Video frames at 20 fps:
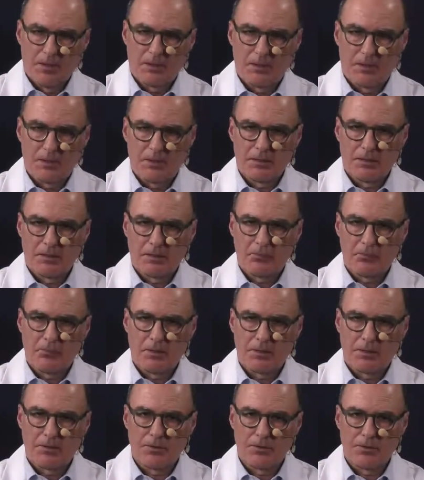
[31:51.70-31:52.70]
That's
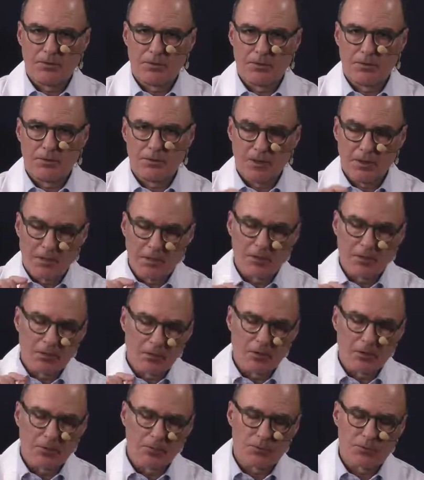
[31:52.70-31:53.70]
why, we are
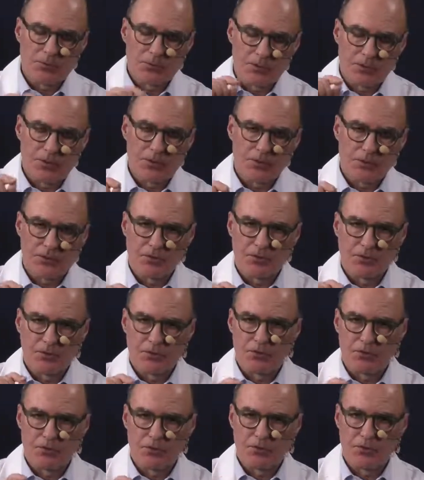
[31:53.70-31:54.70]
now on proceeds,
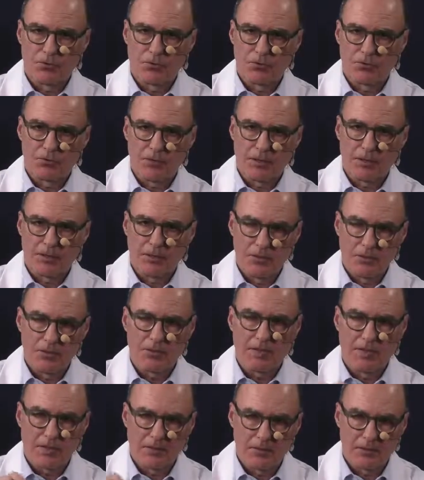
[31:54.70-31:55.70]
to make
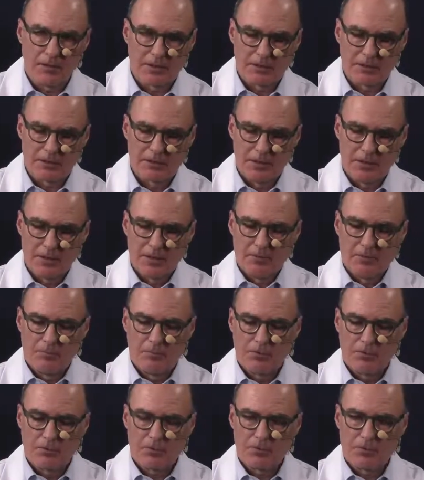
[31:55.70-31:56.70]
new cannulas.
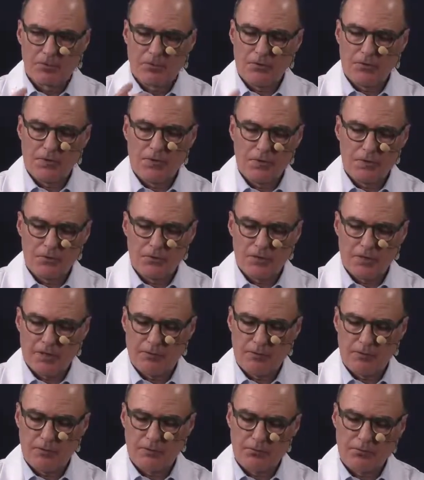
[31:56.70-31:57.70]
Because the thing is, you
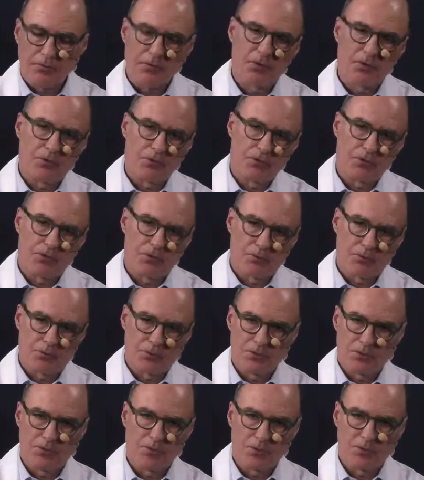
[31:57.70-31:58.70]
have to follow,
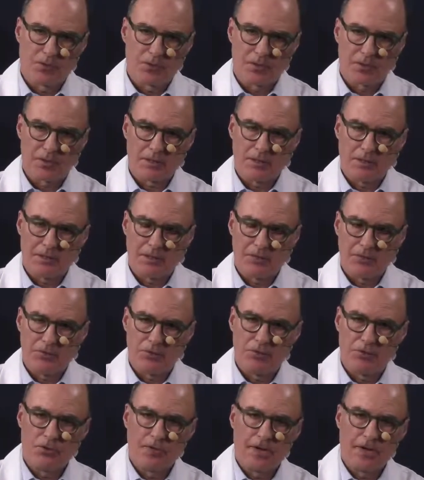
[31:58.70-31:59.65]
where is your mark, and then you